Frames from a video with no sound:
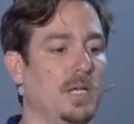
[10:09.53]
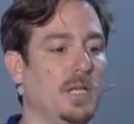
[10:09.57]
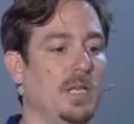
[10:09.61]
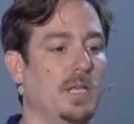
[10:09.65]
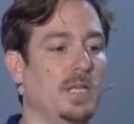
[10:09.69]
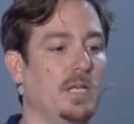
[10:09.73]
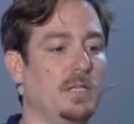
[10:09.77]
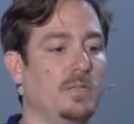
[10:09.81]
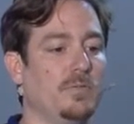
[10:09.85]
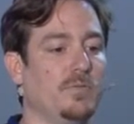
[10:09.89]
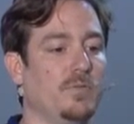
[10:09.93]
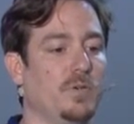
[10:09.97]
a
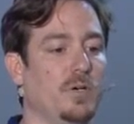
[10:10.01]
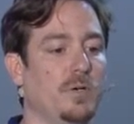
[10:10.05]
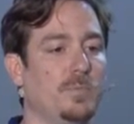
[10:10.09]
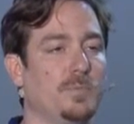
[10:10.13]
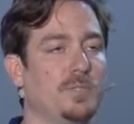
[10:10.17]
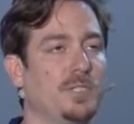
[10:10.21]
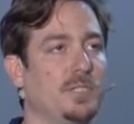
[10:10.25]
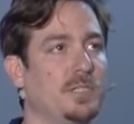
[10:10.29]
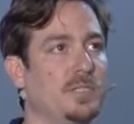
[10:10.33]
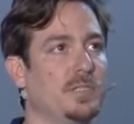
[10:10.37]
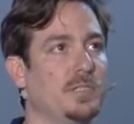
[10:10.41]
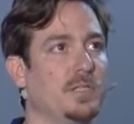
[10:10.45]
lot of
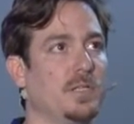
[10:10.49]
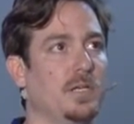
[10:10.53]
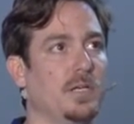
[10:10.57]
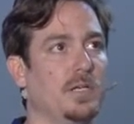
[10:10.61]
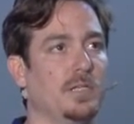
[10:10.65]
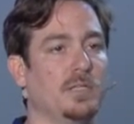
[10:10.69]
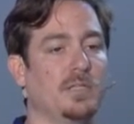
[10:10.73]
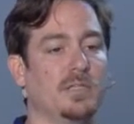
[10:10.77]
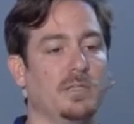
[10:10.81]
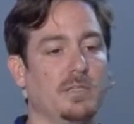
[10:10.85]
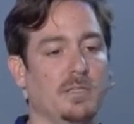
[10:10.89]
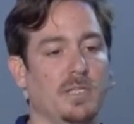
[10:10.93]
options
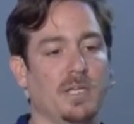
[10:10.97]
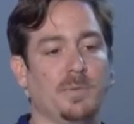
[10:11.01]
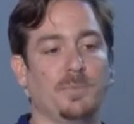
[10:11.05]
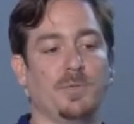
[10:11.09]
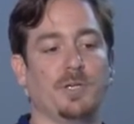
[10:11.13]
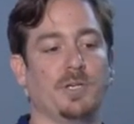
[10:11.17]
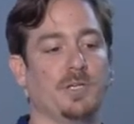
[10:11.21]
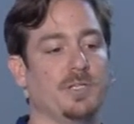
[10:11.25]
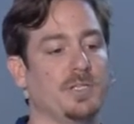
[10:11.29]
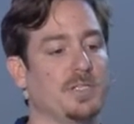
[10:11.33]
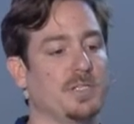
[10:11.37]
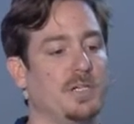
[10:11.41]
like
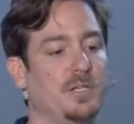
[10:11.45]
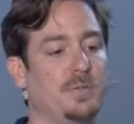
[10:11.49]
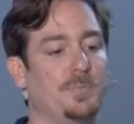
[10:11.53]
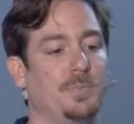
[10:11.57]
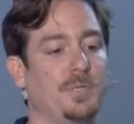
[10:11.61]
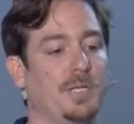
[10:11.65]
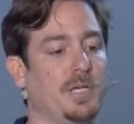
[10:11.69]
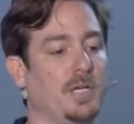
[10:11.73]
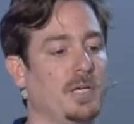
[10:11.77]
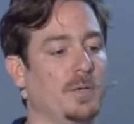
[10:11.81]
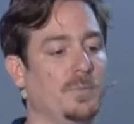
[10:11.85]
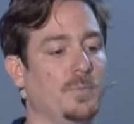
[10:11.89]
Debian's
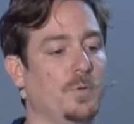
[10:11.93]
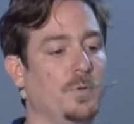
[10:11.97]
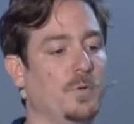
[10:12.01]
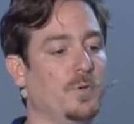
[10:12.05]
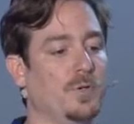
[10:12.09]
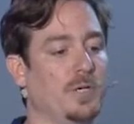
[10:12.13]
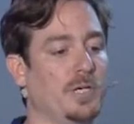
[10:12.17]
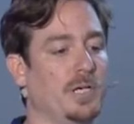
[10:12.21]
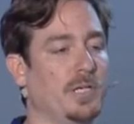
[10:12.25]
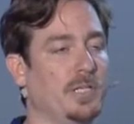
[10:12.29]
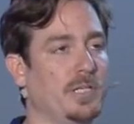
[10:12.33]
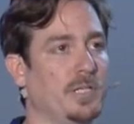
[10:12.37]
RPM or
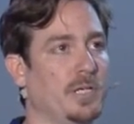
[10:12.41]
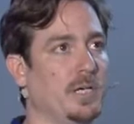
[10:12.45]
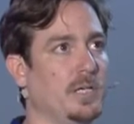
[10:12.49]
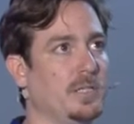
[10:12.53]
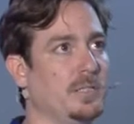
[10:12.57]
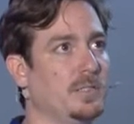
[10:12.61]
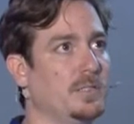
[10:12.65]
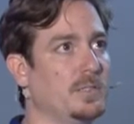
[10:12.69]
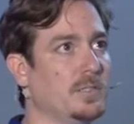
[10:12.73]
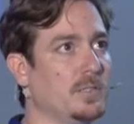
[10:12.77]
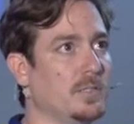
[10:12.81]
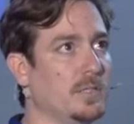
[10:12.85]
any
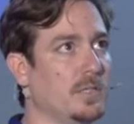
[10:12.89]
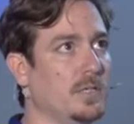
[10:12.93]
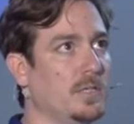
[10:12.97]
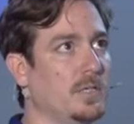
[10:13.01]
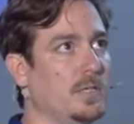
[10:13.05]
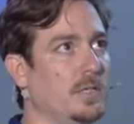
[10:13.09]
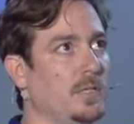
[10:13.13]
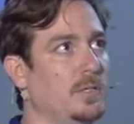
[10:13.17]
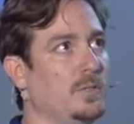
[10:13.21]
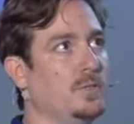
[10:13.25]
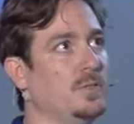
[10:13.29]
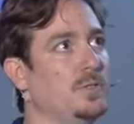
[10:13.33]
other
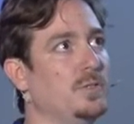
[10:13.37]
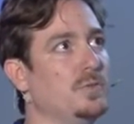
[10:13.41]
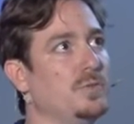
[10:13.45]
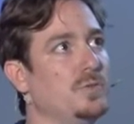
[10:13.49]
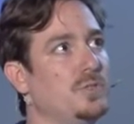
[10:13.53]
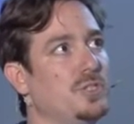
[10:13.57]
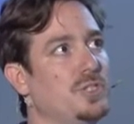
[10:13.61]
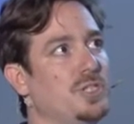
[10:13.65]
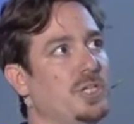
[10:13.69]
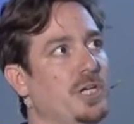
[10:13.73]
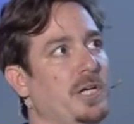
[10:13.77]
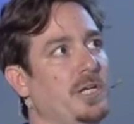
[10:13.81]
in order to
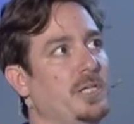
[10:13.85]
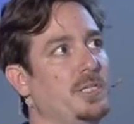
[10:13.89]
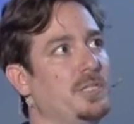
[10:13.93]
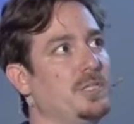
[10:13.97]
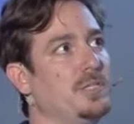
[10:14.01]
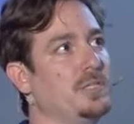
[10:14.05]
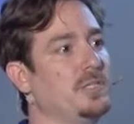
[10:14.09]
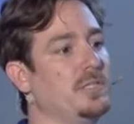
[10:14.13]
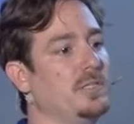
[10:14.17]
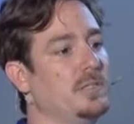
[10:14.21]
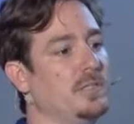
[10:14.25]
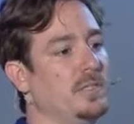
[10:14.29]
change
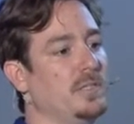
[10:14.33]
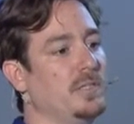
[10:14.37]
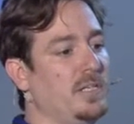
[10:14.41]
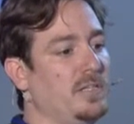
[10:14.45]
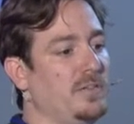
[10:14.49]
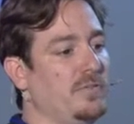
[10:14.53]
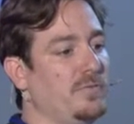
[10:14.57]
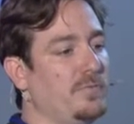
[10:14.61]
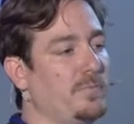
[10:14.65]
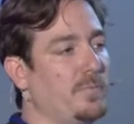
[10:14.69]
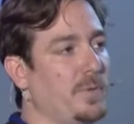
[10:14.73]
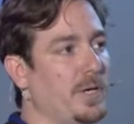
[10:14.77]

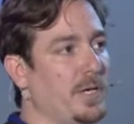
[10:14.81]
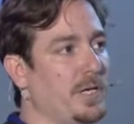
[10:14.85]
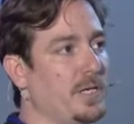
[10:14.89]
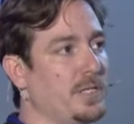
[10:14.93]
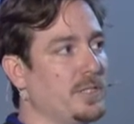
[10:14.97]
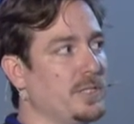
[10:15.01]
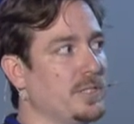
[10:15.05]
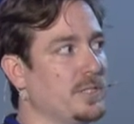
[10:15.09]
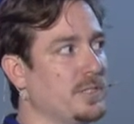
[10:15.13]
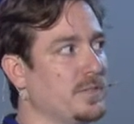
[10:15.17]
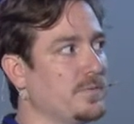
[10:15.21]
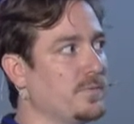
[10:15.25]
native
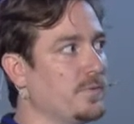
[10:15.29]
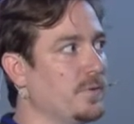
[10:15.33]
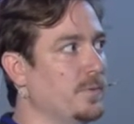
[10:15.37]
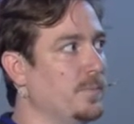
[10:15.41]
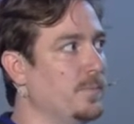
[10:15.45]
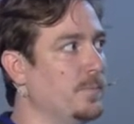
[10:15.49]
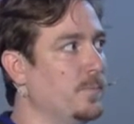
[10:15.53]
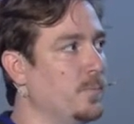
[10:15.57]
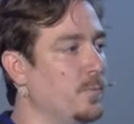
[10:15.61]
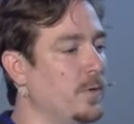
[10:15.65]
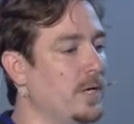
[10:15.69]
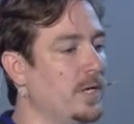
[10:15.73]
packages
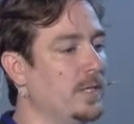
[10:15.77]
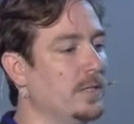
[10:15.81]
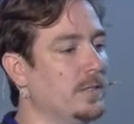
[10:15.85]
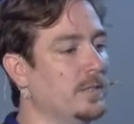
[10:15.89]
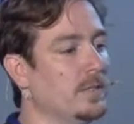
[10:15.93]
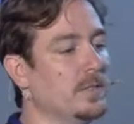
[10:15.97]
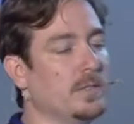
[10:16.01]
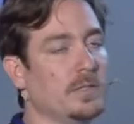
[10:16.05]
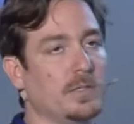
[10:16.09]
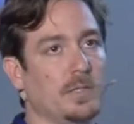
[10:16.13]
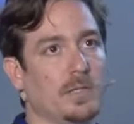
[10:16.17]
from one